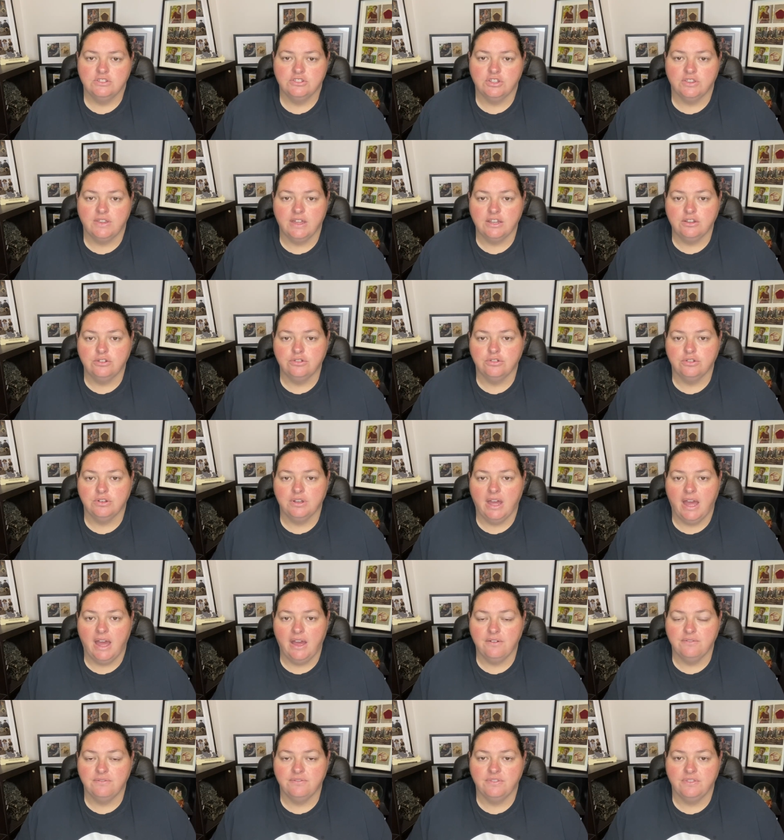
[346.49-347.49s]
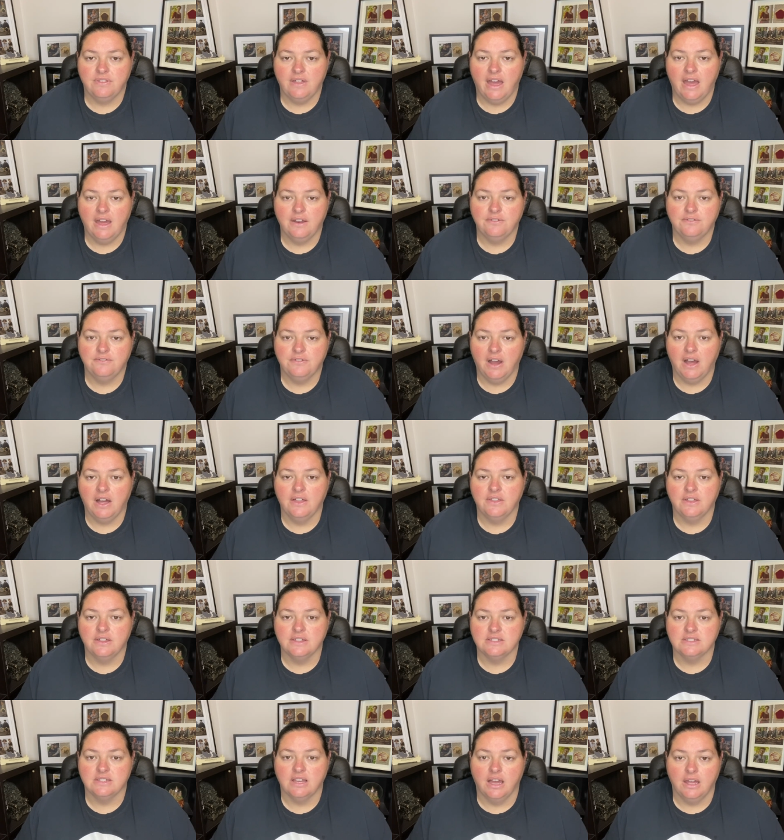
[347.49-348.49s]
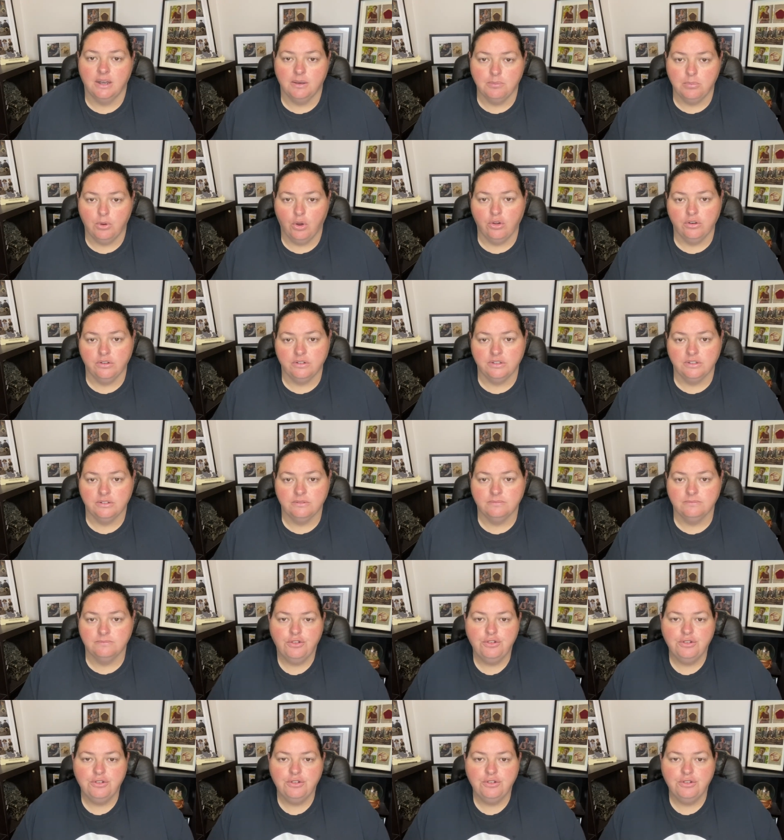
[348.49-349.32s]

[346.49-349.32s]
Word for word: so they could have that father-son bond.